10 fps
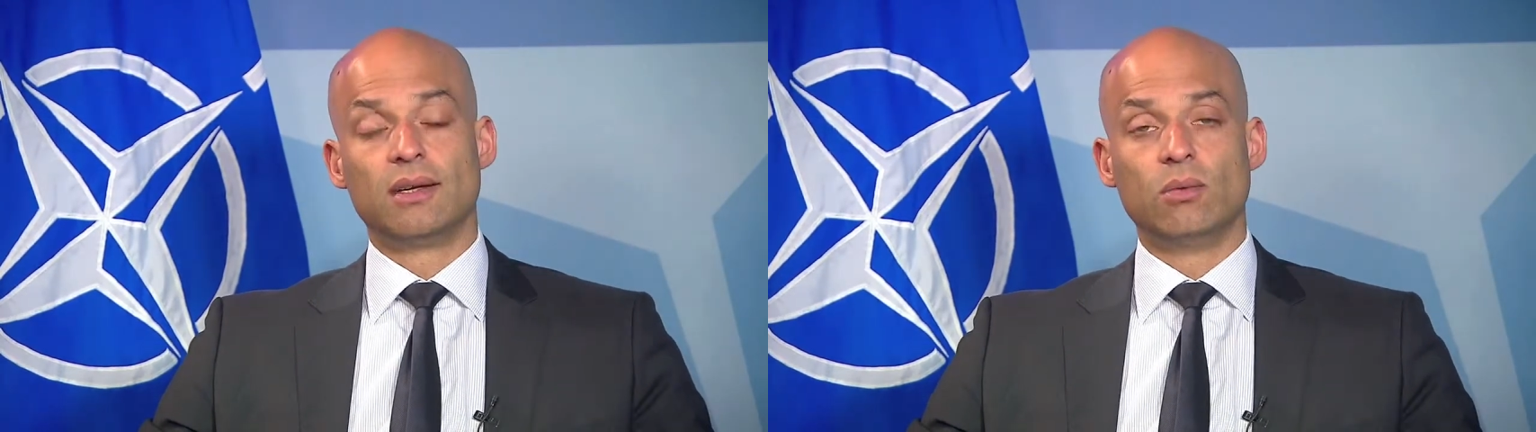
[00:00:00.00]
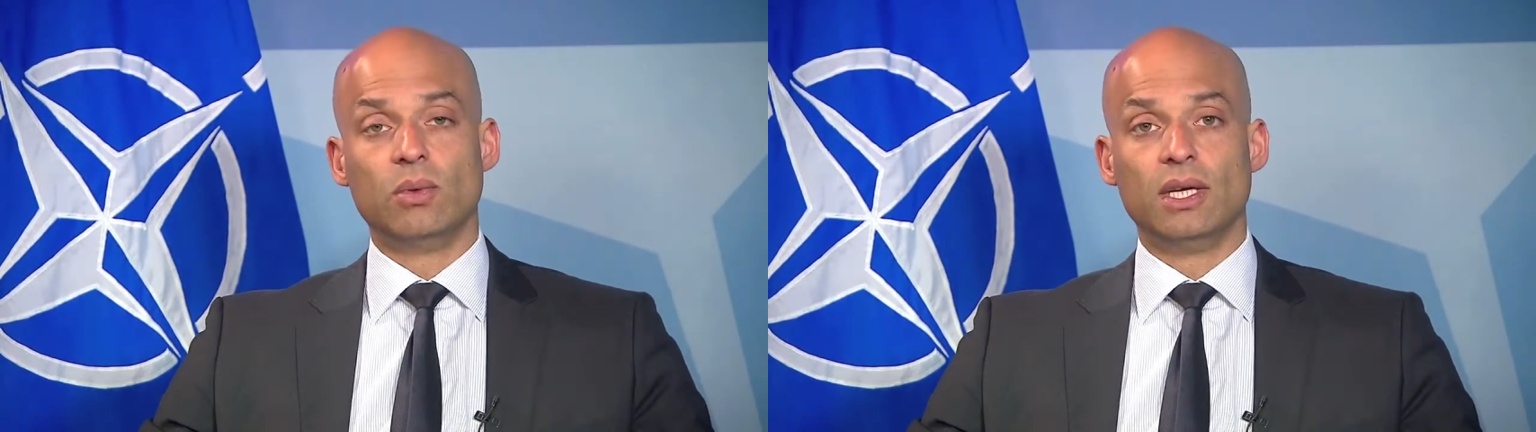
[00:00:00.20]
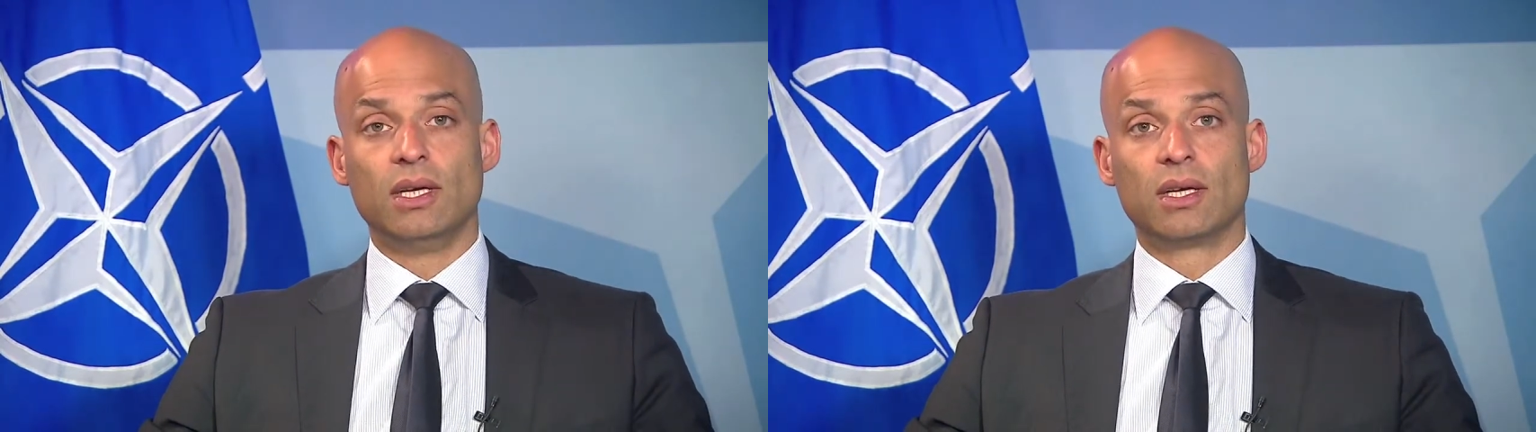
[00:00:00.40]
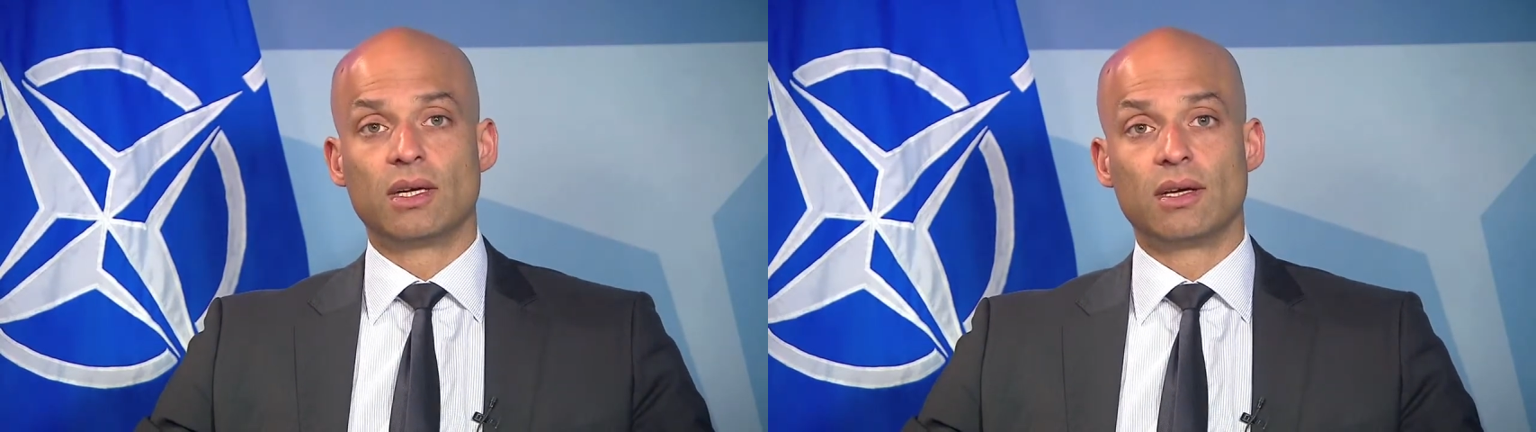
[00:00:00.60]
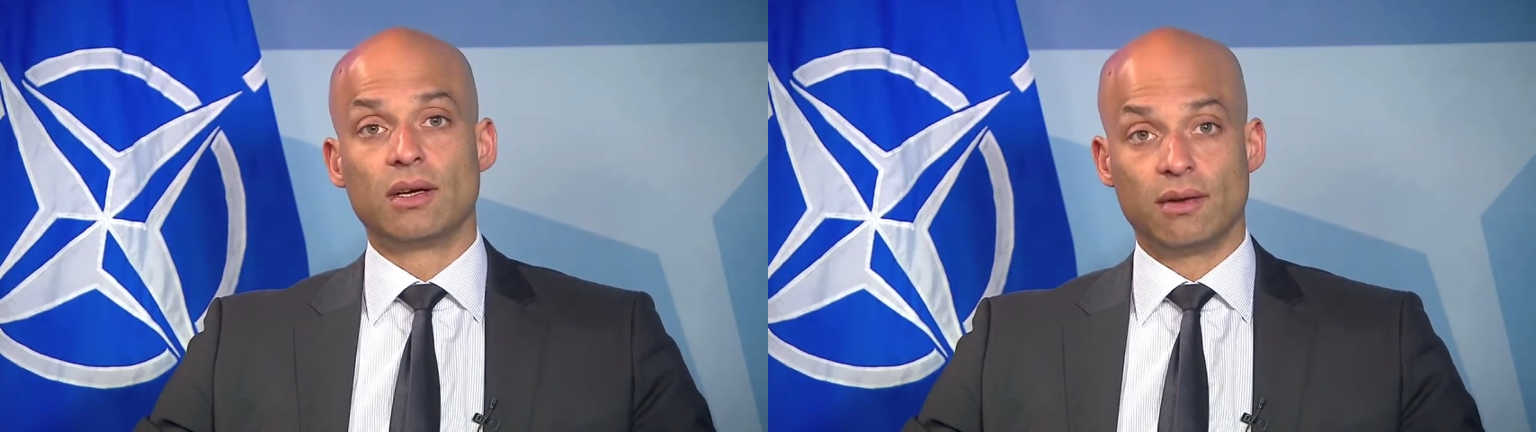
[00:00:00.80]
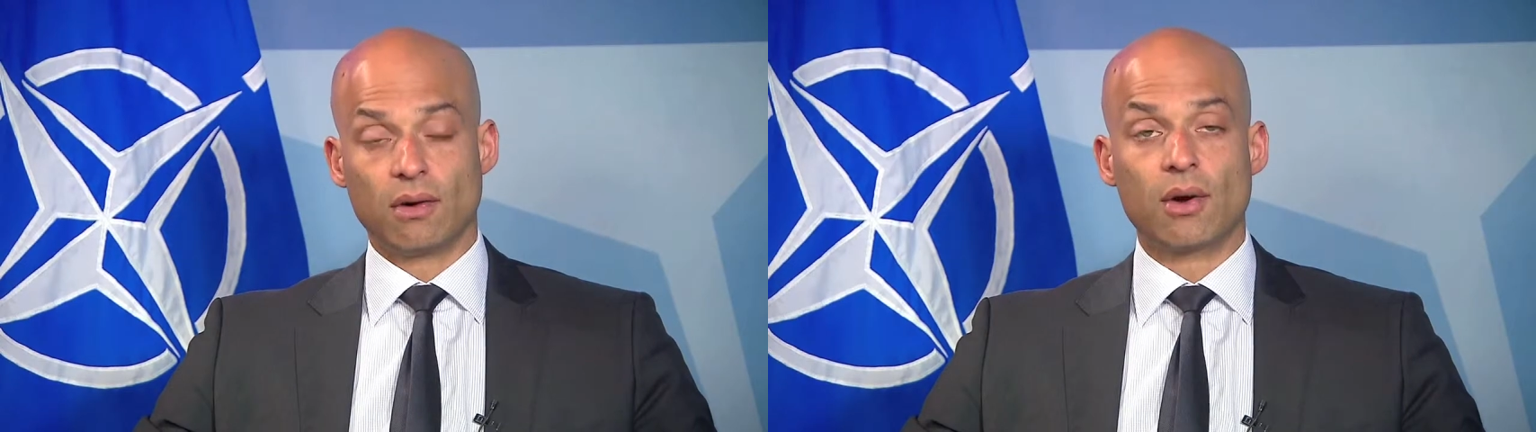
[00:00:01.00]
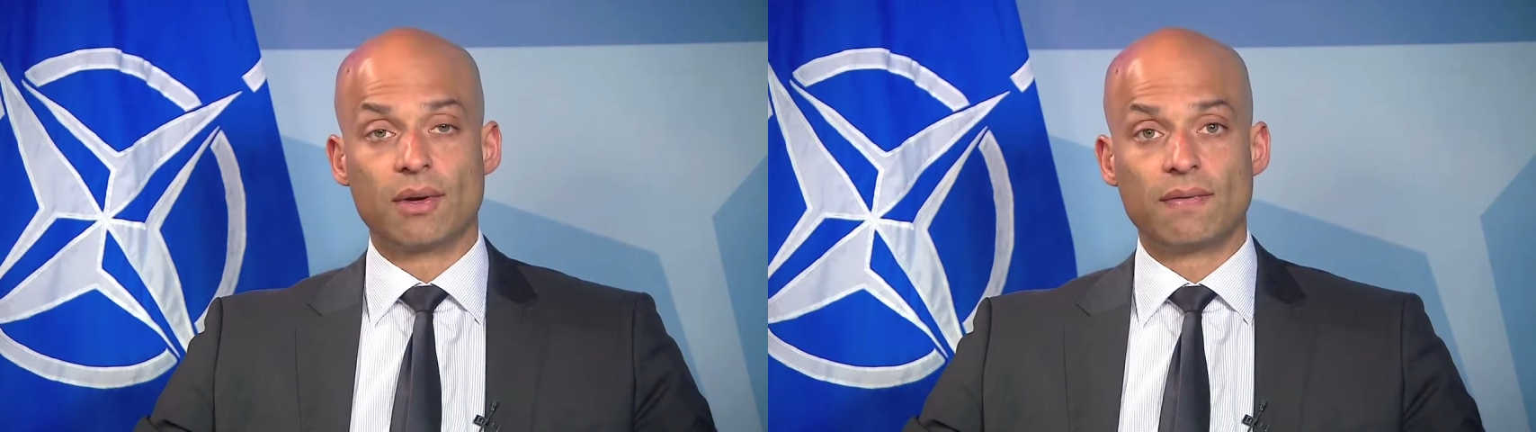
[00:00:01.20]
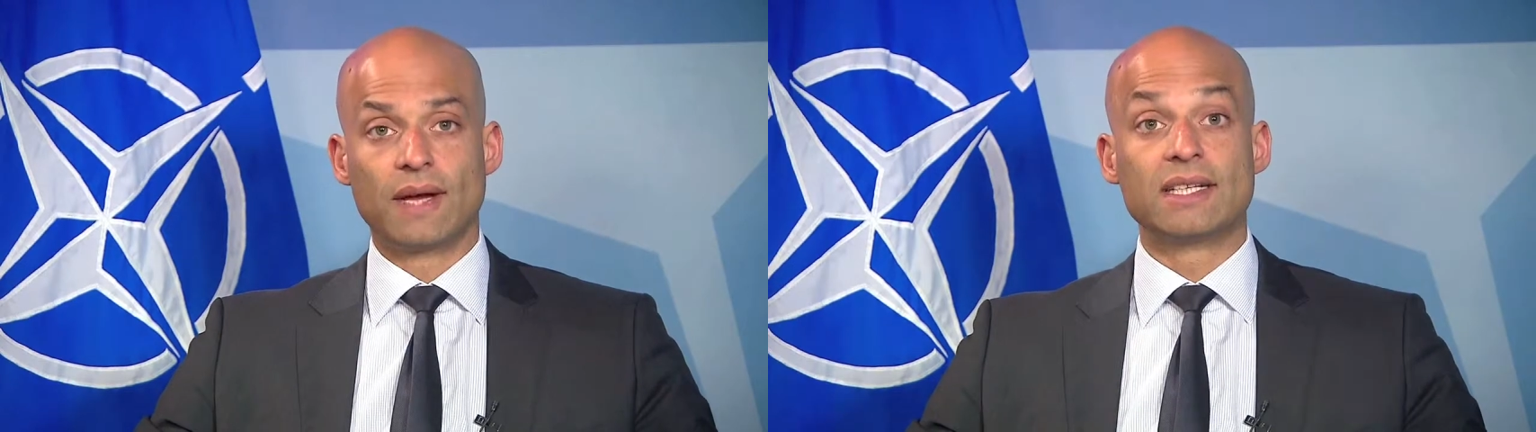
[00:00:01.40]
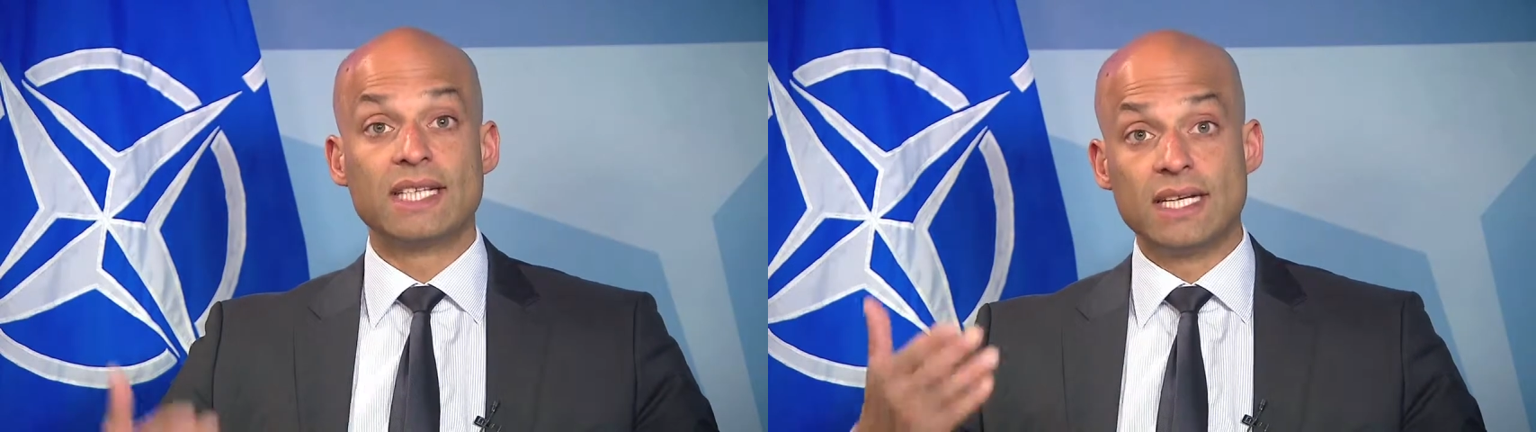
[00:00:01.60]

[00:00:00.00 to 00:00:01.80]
We are, in fact,